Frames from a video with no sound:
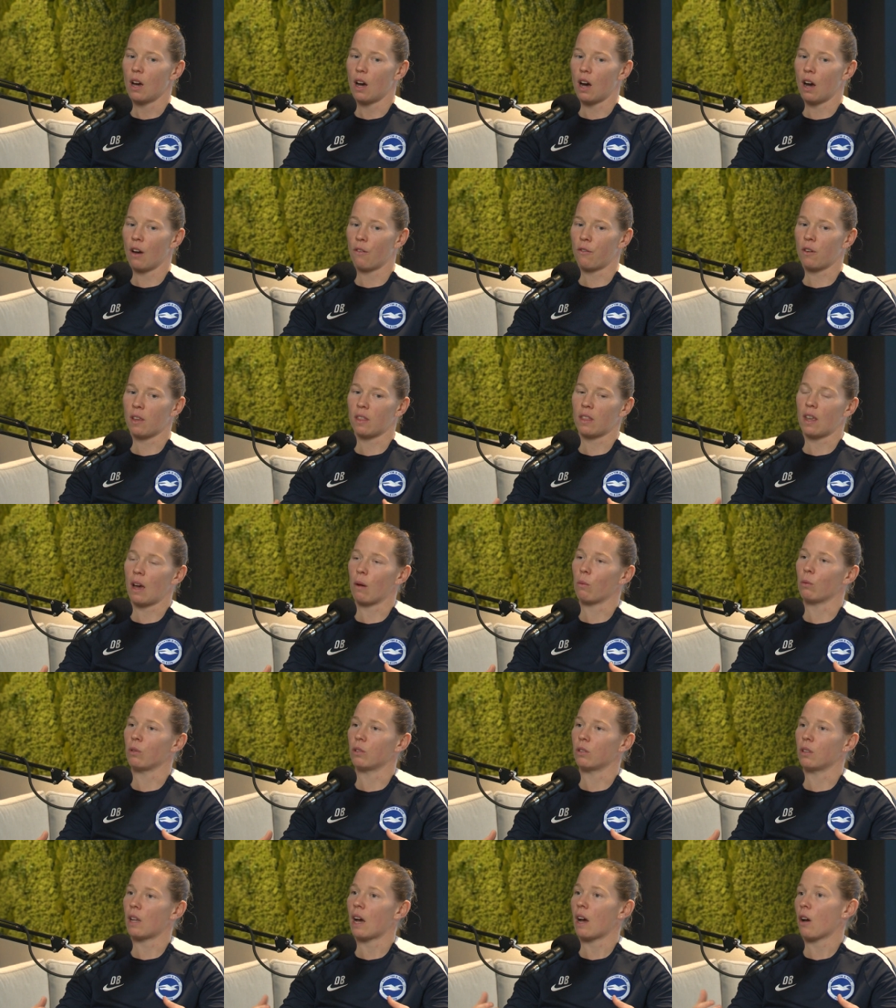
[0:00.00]
I think
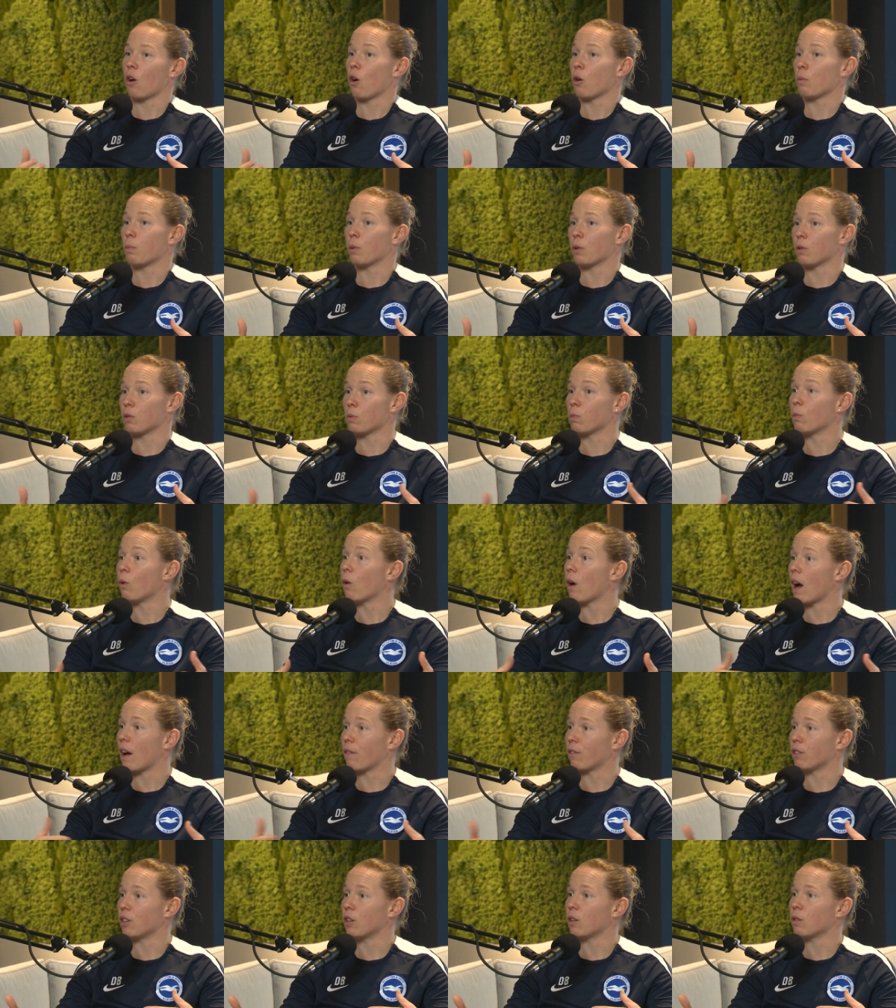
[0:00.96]
that opens more
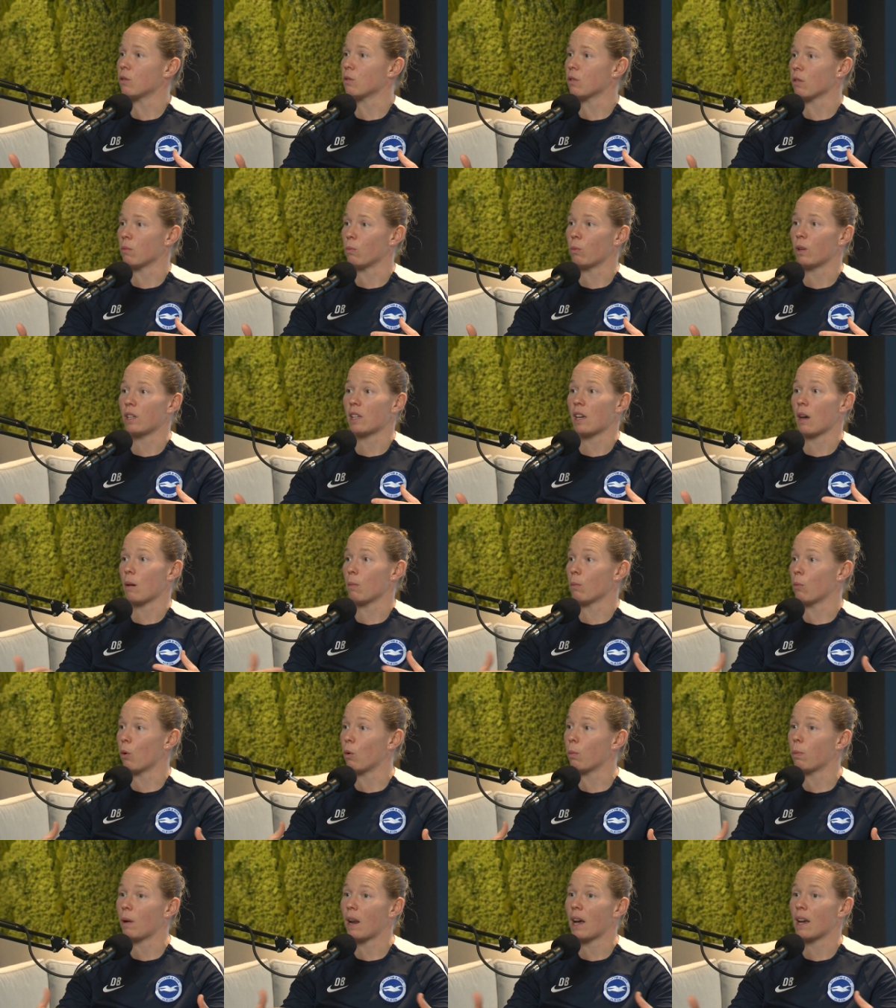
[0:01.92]
avenues, and we get
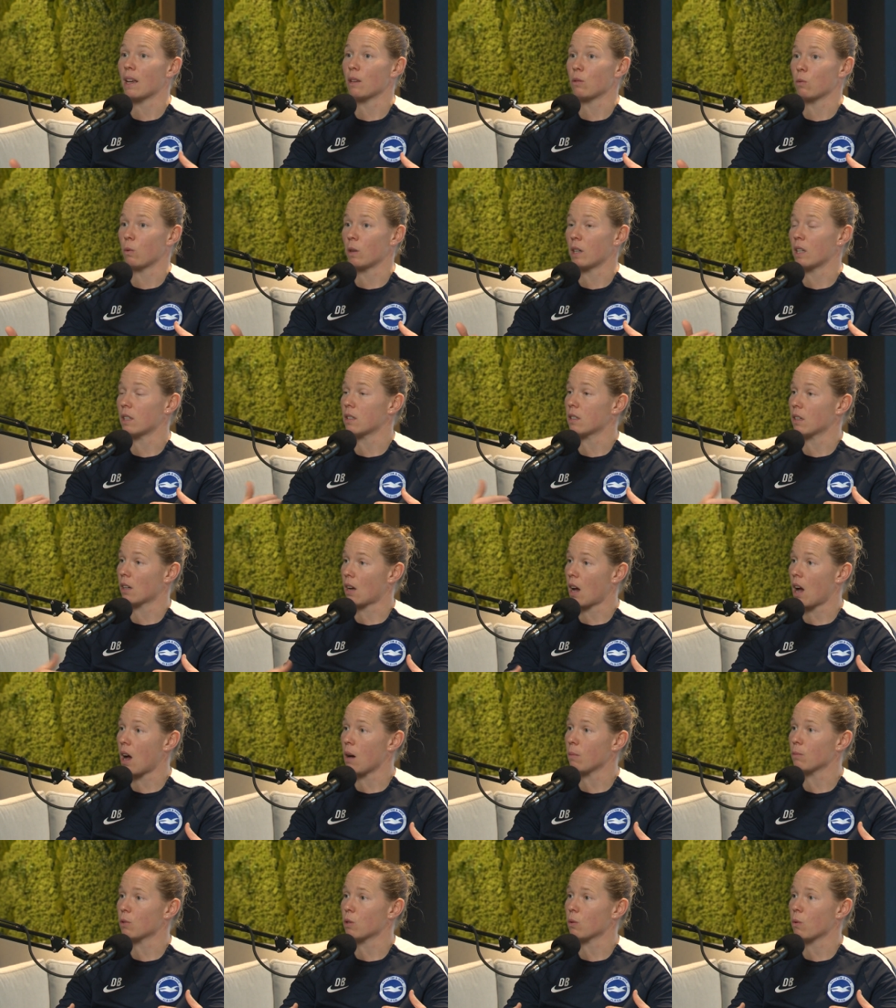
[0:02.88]
more players wanting to
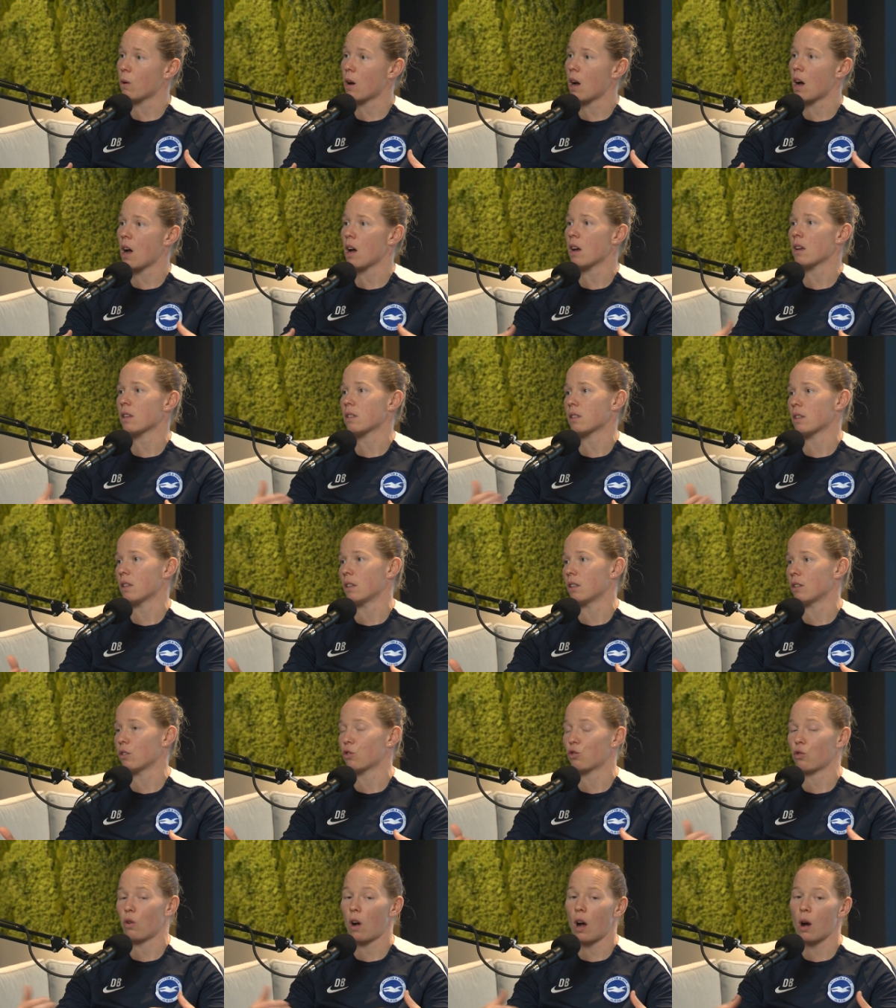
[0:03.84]
come to us
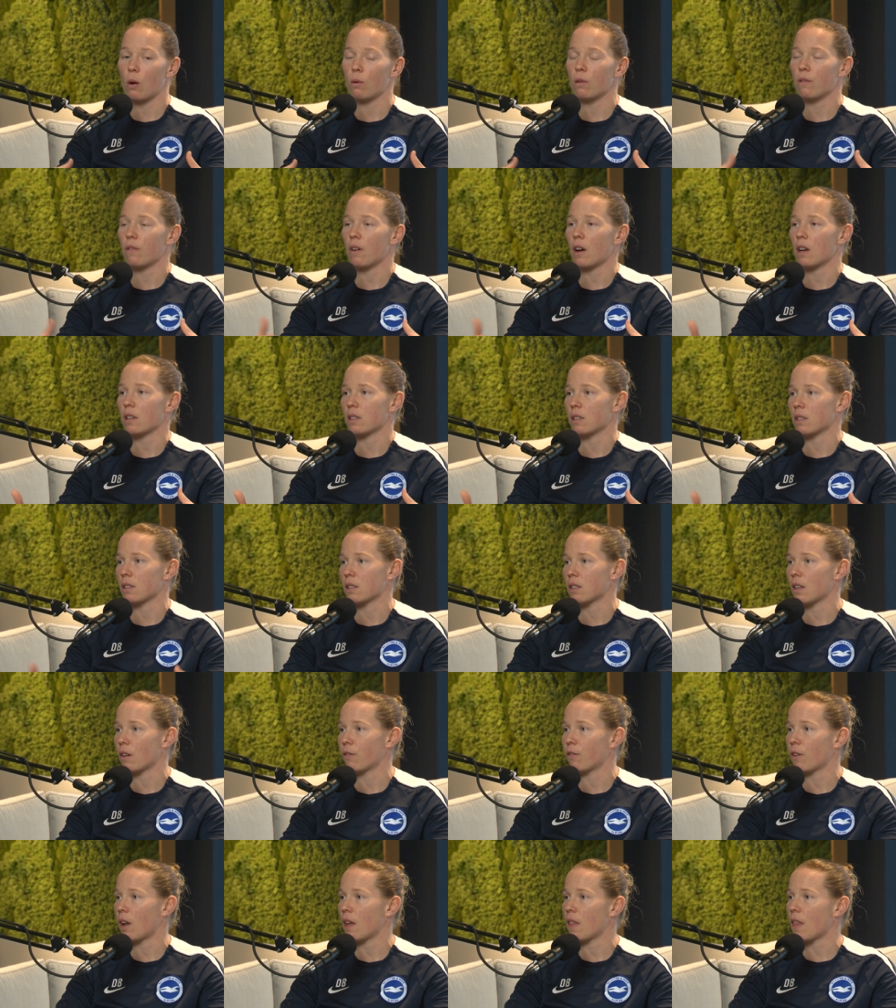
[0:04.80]
and trial with us and
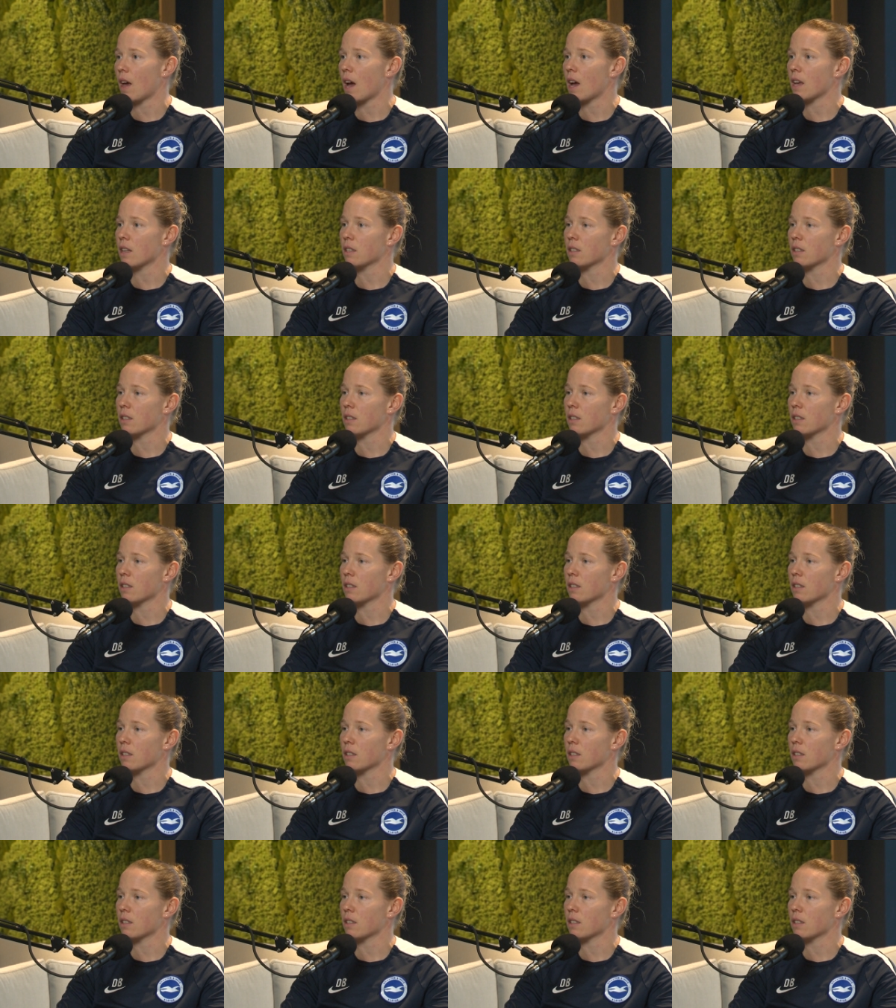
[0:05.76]
stuff like that.